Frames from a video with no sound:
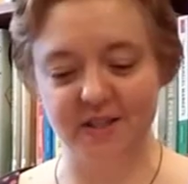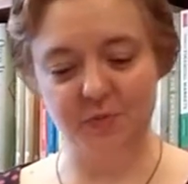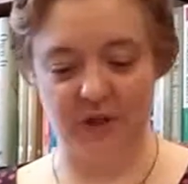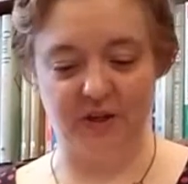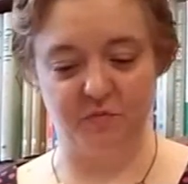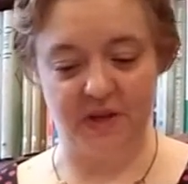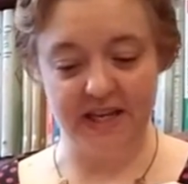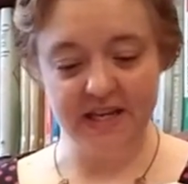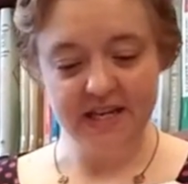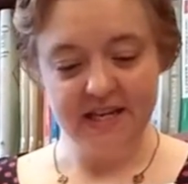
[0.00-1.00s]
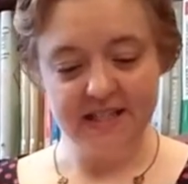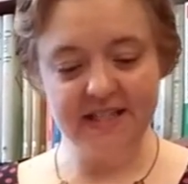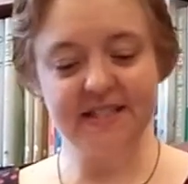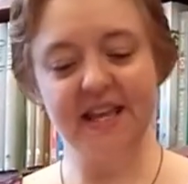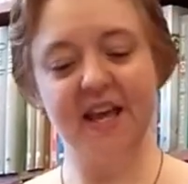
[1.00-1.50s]
to speak of me,
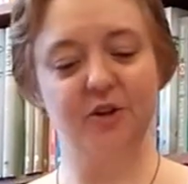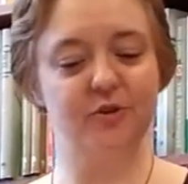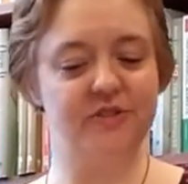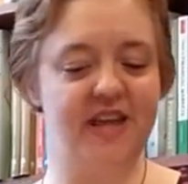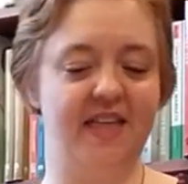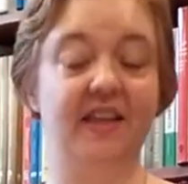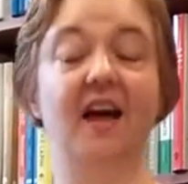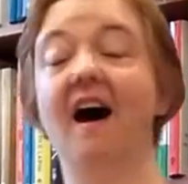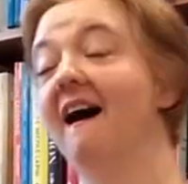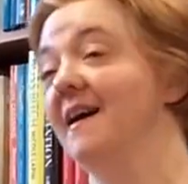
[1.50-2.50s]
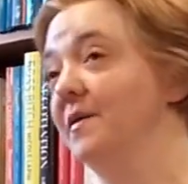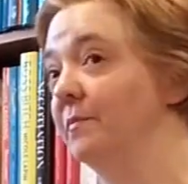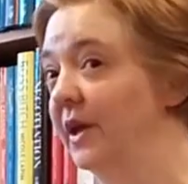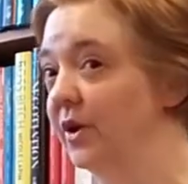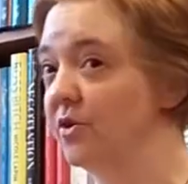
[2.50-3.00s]
since they understand that I'm
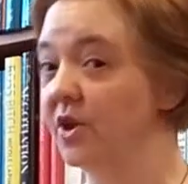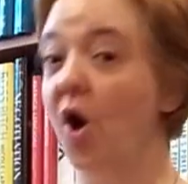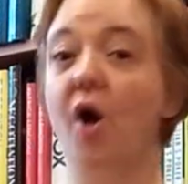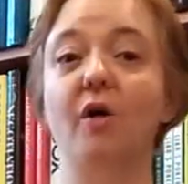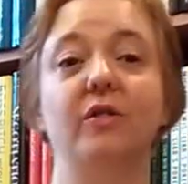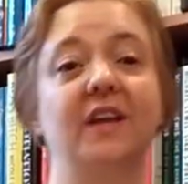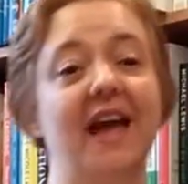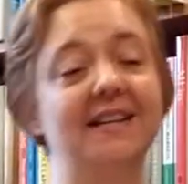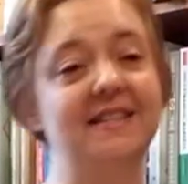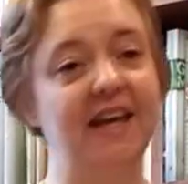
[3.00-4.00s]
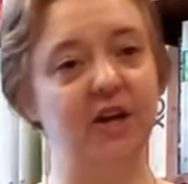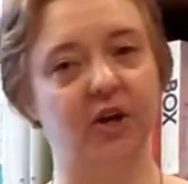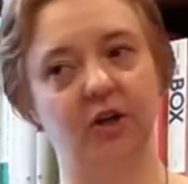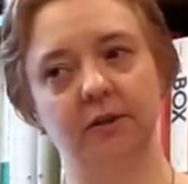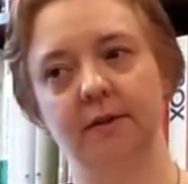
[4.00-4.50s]
better than all the knights
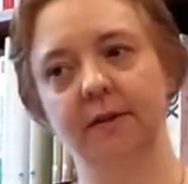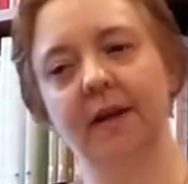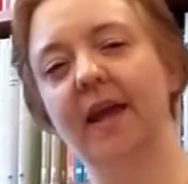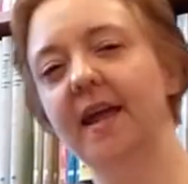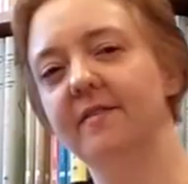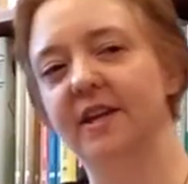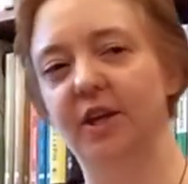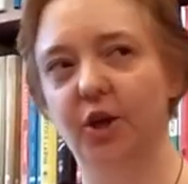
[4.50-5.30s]
here, even